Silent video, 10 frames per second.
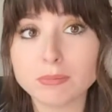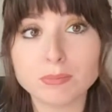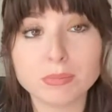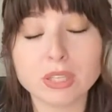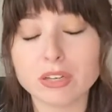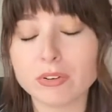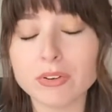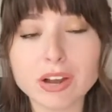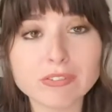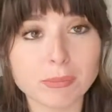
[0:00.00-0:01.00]
political
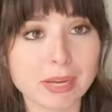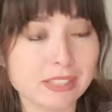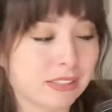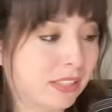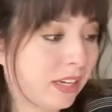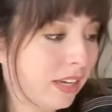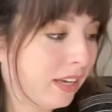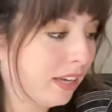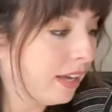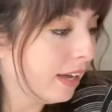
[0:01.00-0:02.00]
government.
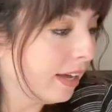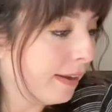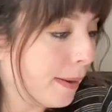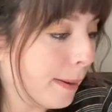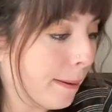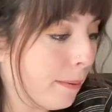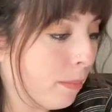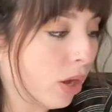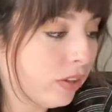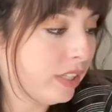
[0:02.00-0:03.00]

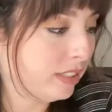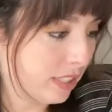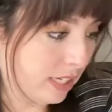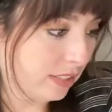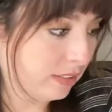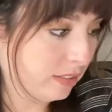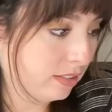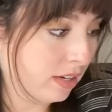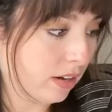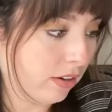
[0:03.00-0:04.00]
All these things
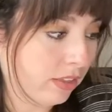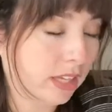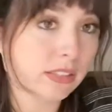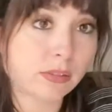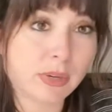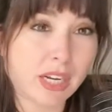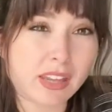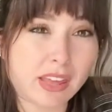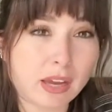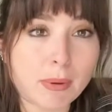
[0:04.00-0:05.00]
are things that we need to
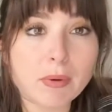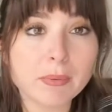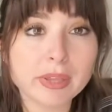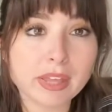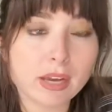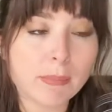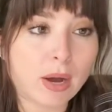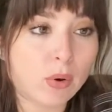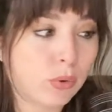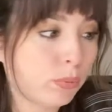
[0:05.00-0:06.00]
think about when we think
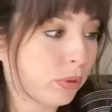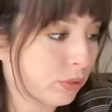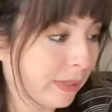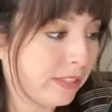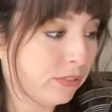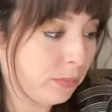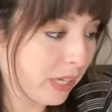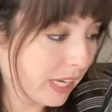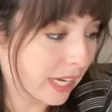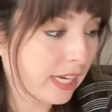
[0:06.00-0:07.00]
about persuasive
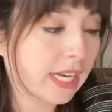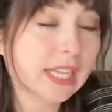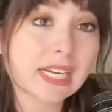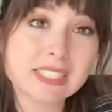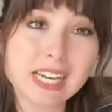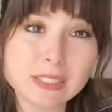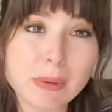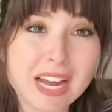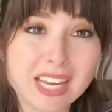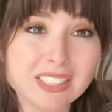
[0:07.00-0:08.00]
speaking. And that ties
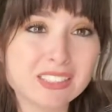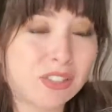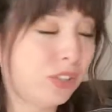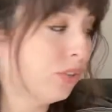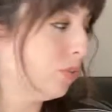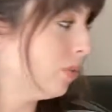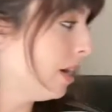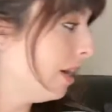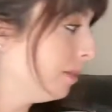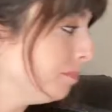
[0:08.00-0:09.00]
back into
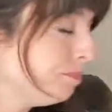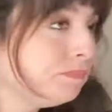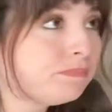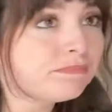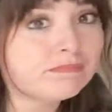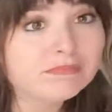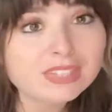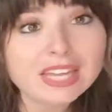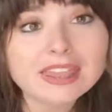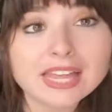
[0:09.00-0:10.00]

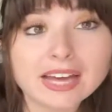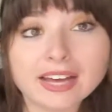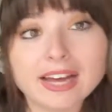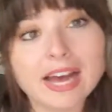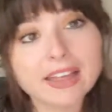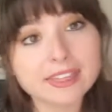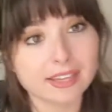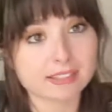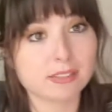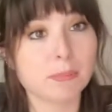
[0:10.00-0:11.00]
the
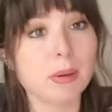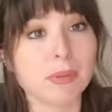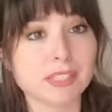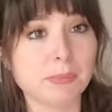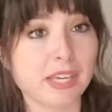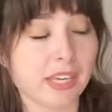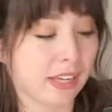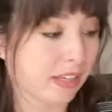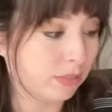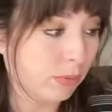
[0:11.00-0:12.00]
ethics of public
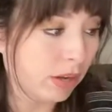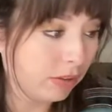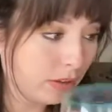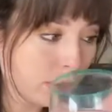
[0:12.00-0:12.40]
speaking as well.